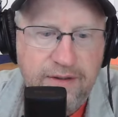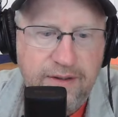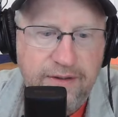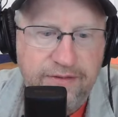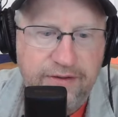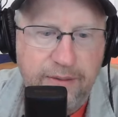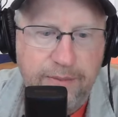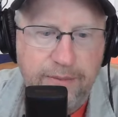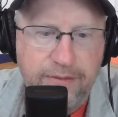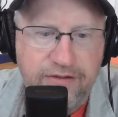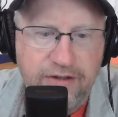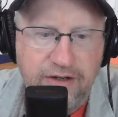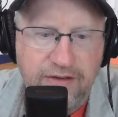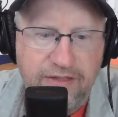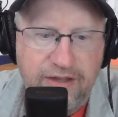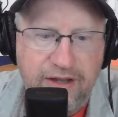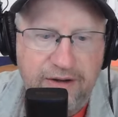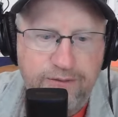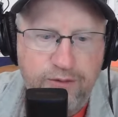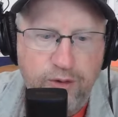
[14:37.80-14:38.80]
I'll double
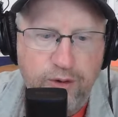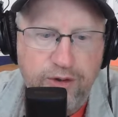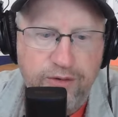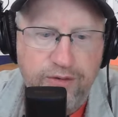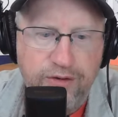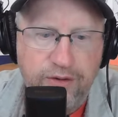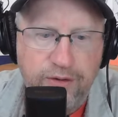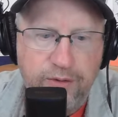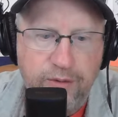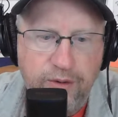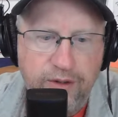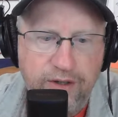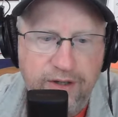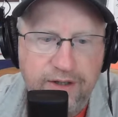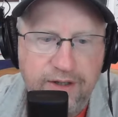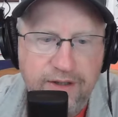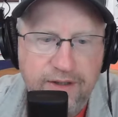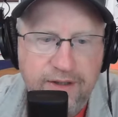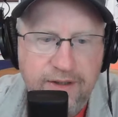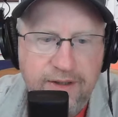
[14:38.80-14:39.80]
check that for you real
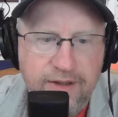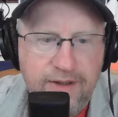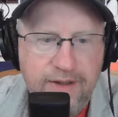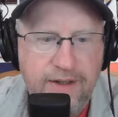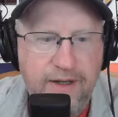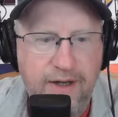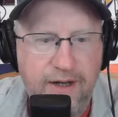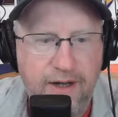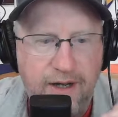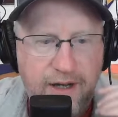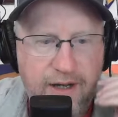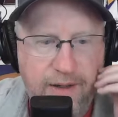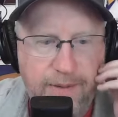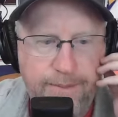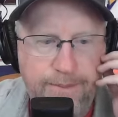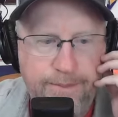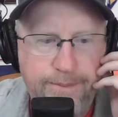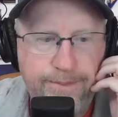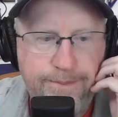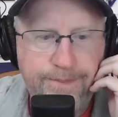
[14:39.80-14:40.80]
quick.
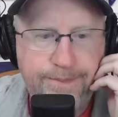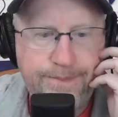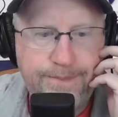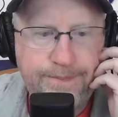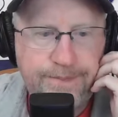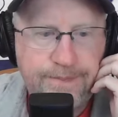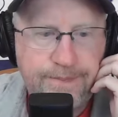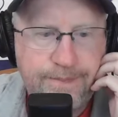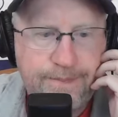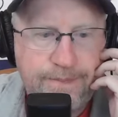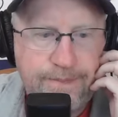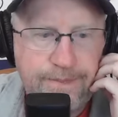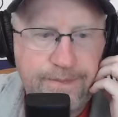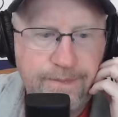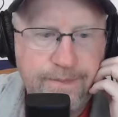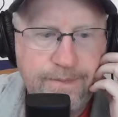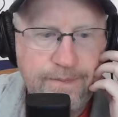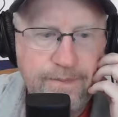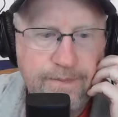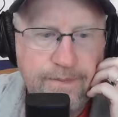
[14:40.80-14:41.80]

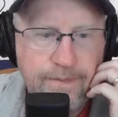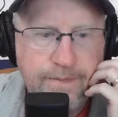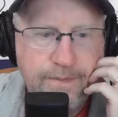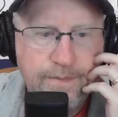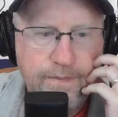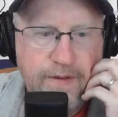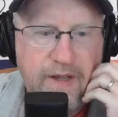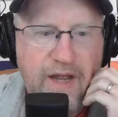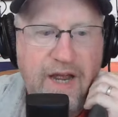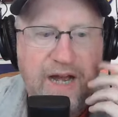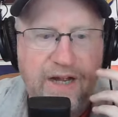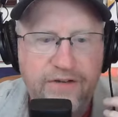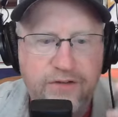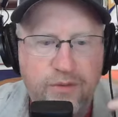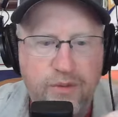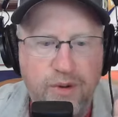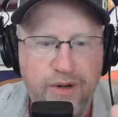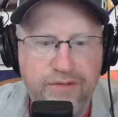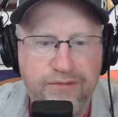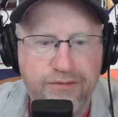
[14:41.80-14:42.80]

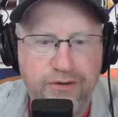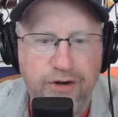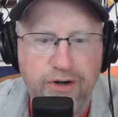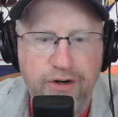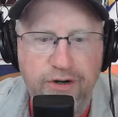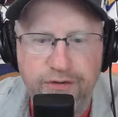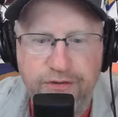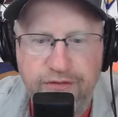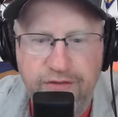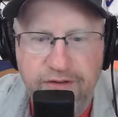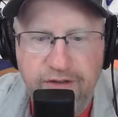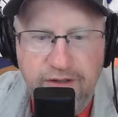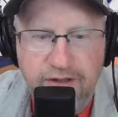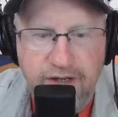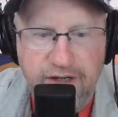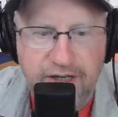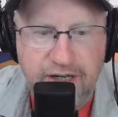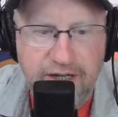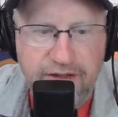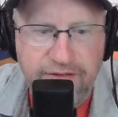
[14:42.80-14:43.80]
21st
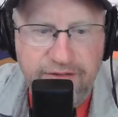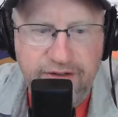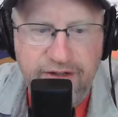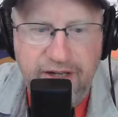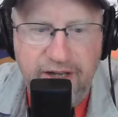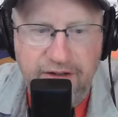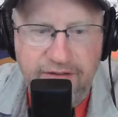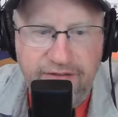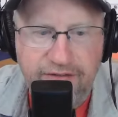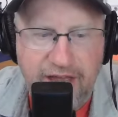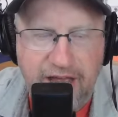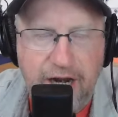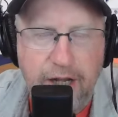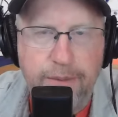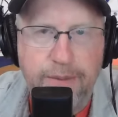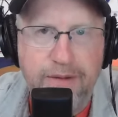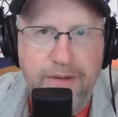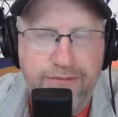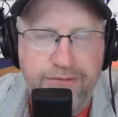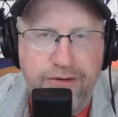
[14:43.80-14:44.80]
against the Knicks.
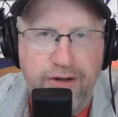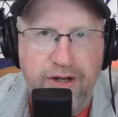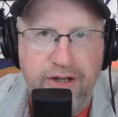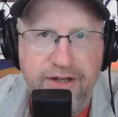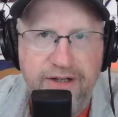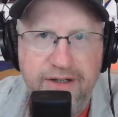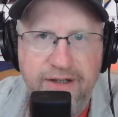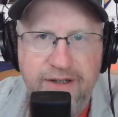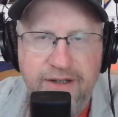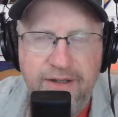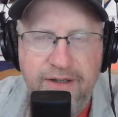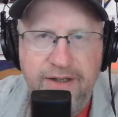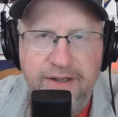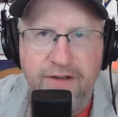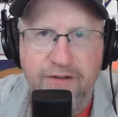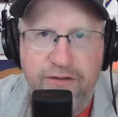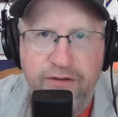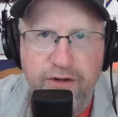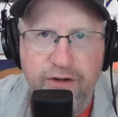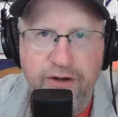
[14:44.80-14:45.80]
That'll be fun,
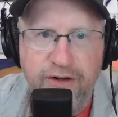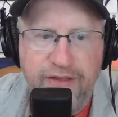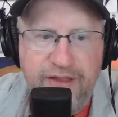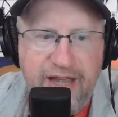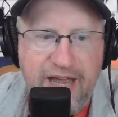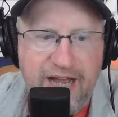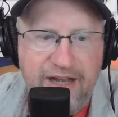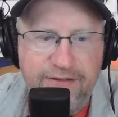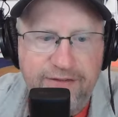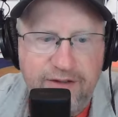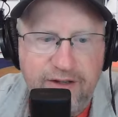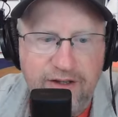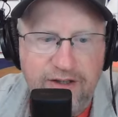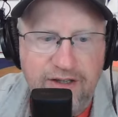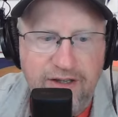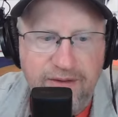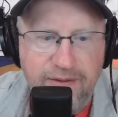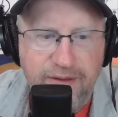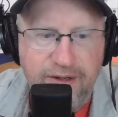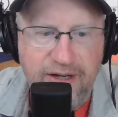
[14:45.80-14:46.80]
considering the ass
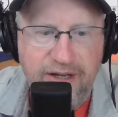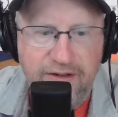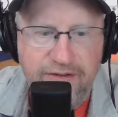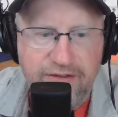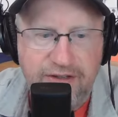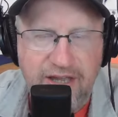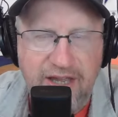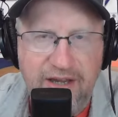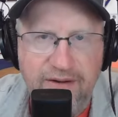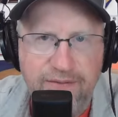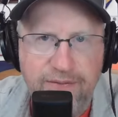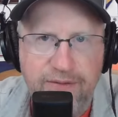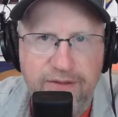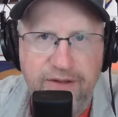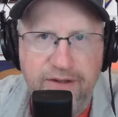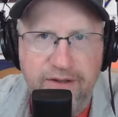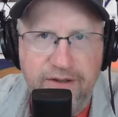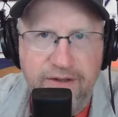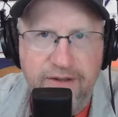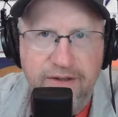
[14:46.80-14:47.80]
kicking the Knicks gave
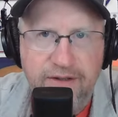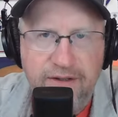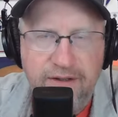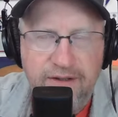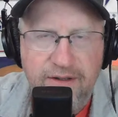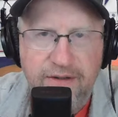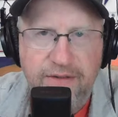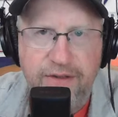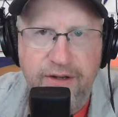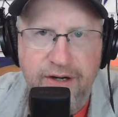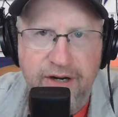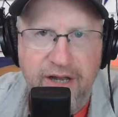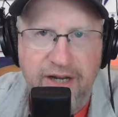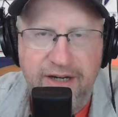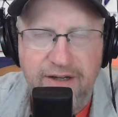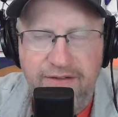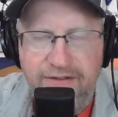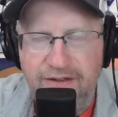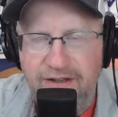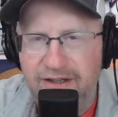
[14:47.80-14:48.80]
the
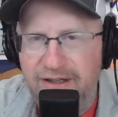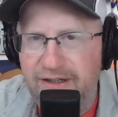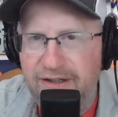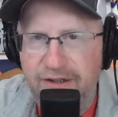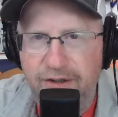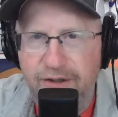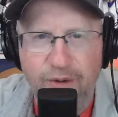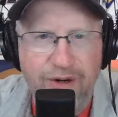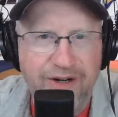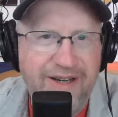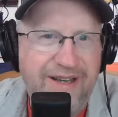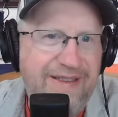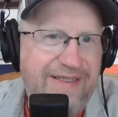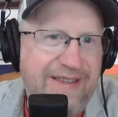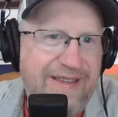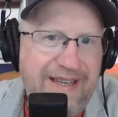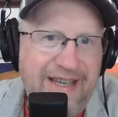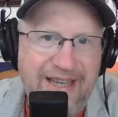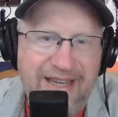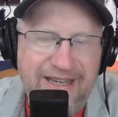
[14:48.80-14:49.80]
Nuggets in New York at
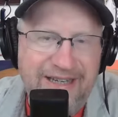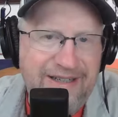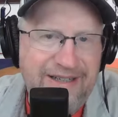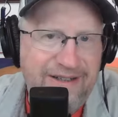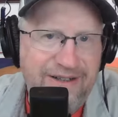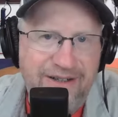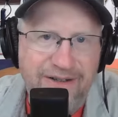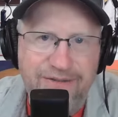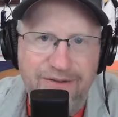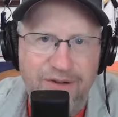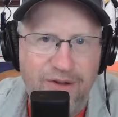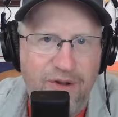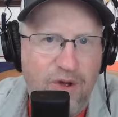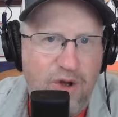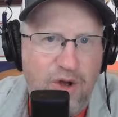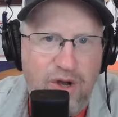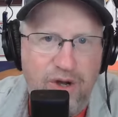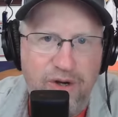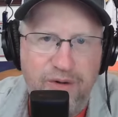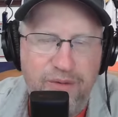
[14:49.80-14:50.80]
the end of a
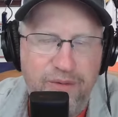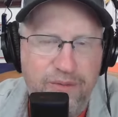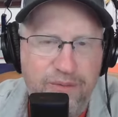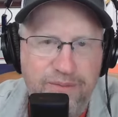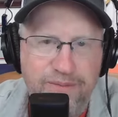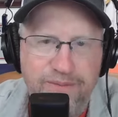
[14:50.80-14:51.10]
long,